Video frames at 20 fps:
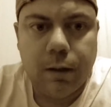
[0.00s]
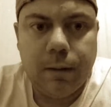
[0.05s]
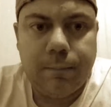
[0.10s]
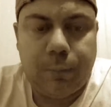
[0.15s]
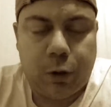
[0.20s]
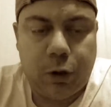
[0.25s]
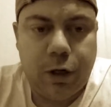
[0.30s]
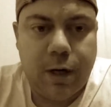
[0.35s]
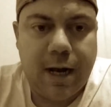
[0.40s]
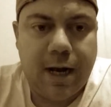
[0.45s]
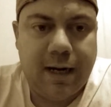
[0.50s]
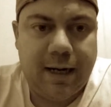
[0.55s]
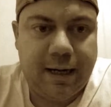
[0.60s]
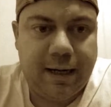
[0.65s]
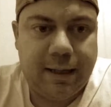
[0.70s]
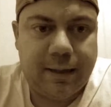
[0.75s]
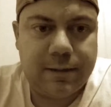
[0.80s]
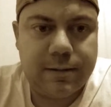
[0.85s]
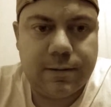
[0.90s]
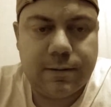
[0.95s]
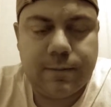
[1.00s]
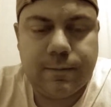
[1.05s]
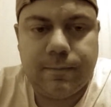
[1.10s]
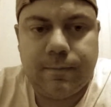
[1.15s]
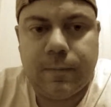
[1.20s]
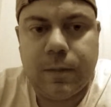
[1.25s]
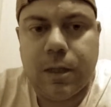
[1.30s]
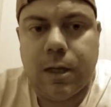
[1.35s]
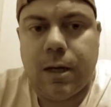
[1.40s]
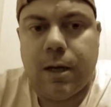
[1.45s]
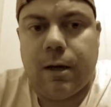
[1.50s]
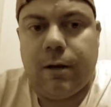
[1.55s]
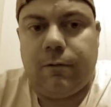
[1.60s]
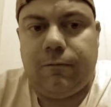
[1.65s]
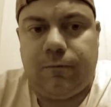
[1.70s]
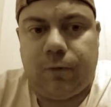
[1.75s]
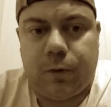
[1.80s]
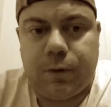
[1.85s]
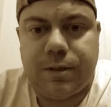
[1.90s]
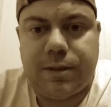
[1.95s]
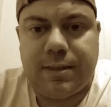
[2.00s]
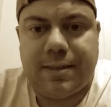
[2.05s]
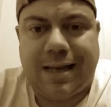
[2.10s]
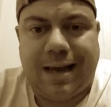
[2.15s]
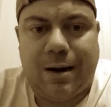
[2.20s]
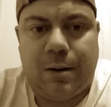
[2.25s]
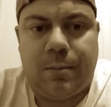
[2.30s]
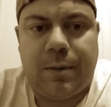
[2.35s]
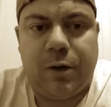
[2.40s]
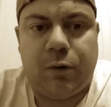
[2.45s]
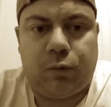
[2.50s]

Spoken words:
per 9 innings versus how many